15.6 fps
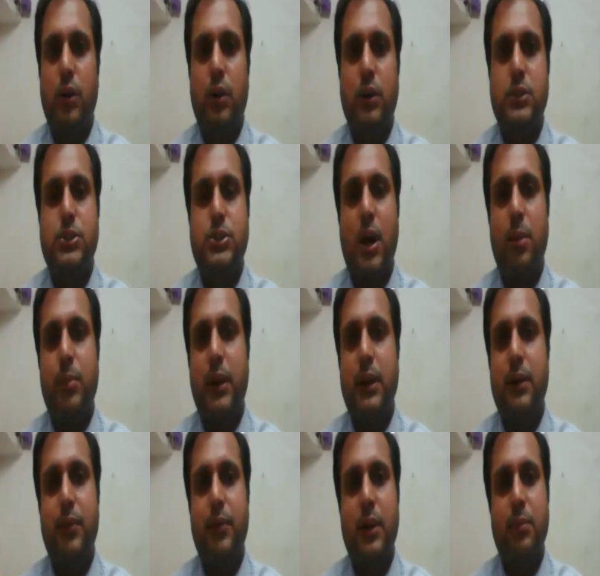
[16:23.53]
the Germany
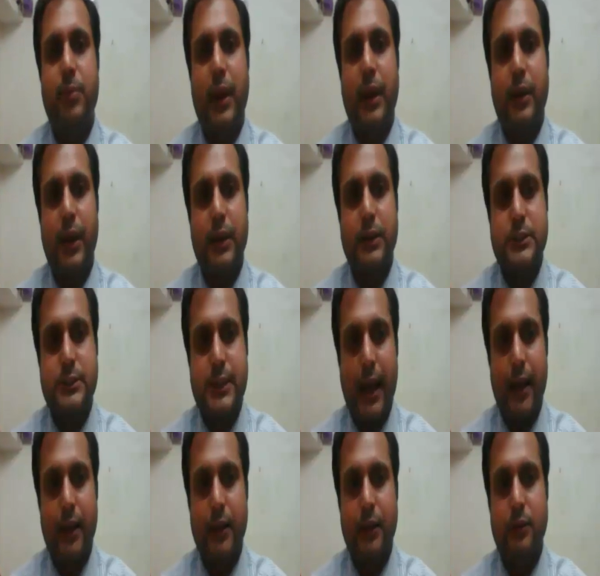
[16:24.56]
will maintain
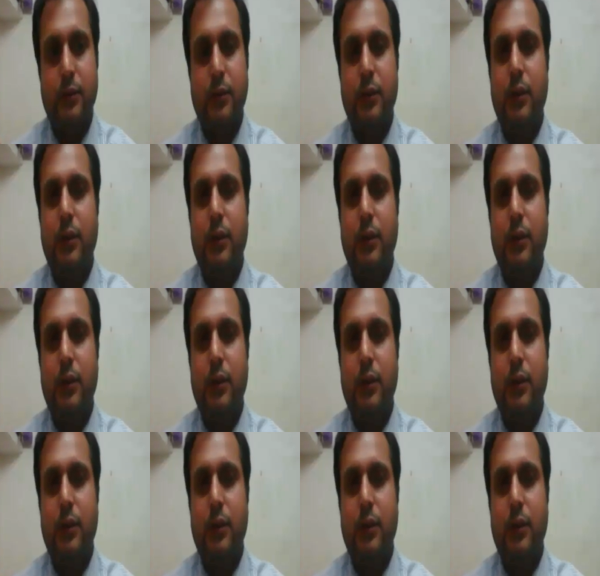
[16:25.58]
silent